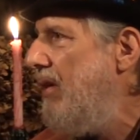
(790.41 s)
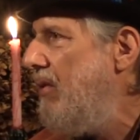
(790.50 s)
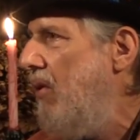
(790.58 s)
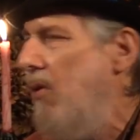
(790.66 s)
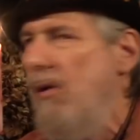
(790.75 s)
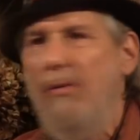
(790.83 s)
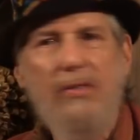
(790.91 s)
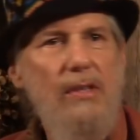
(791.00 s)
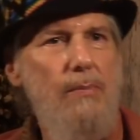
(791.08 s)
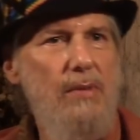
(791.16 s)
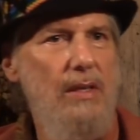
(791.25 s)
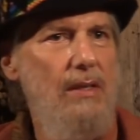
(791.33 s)
are called
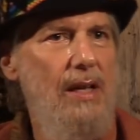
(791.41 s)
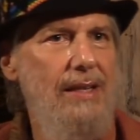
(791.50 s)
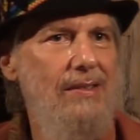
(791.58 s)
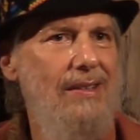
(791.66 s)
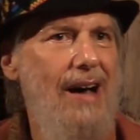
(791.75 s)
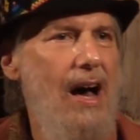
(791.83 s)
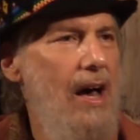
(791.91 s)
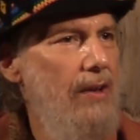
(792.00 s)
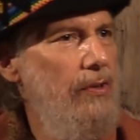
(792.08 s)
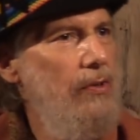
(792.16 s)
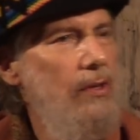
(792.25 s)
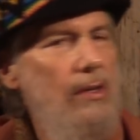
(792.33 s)
something like
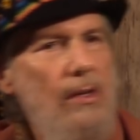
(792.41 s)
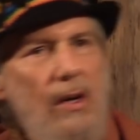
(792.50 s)
Don